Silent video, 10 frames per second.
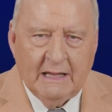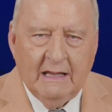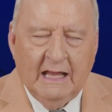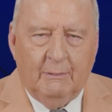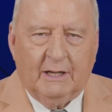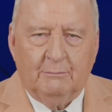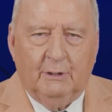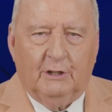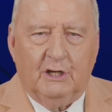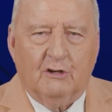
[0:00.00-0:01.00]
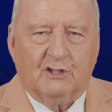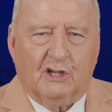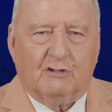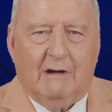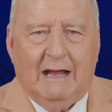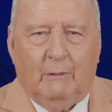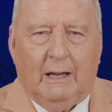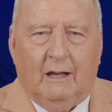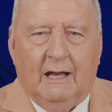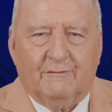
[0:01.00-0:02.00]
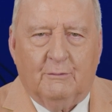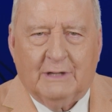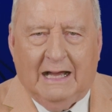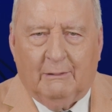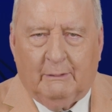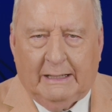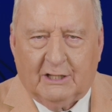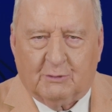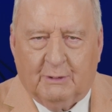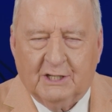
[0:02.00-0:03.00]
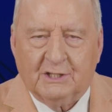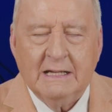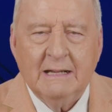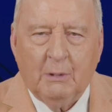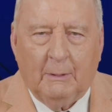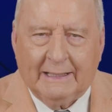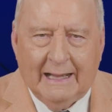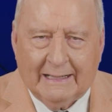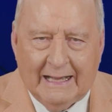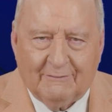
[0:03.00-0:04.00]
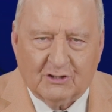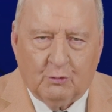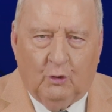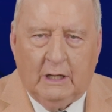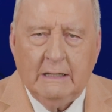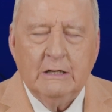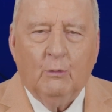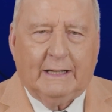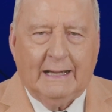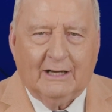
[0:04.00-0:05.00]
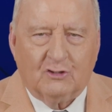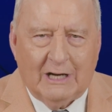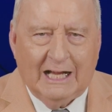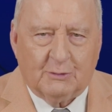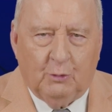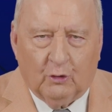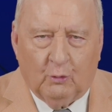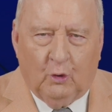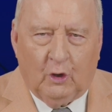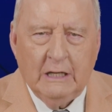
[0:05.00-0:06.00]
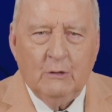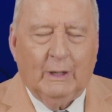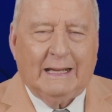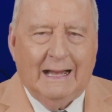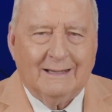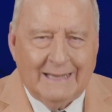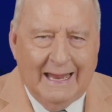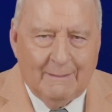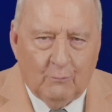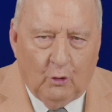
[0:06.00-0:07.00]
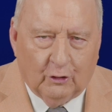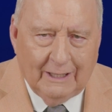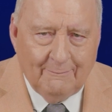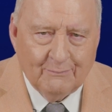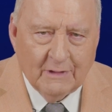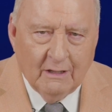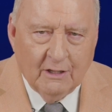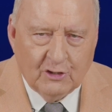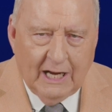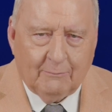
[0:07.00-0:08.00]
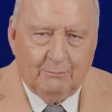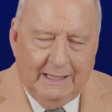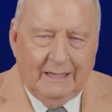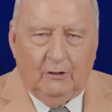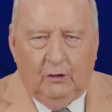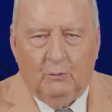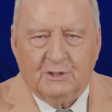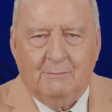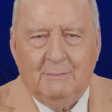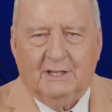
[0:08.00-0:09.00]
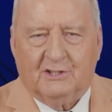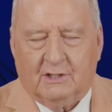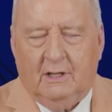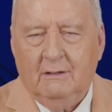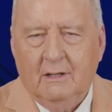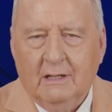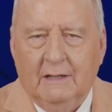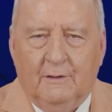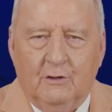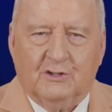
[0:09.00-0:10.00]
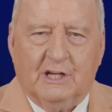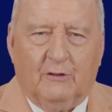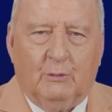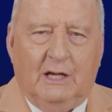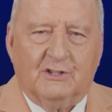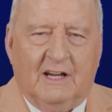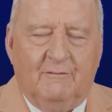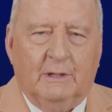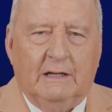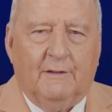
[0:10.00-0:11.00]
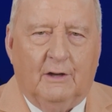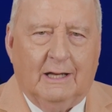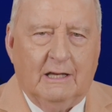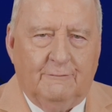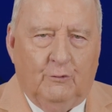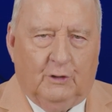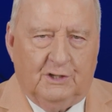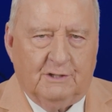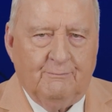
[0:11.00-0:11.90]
and we can build a useless railway line from Darwin to Alice Springs, but we can't harvest water, we can't transport water, we can't dam water. Jack Beale was a minister in the New South Wales government in the 1940s.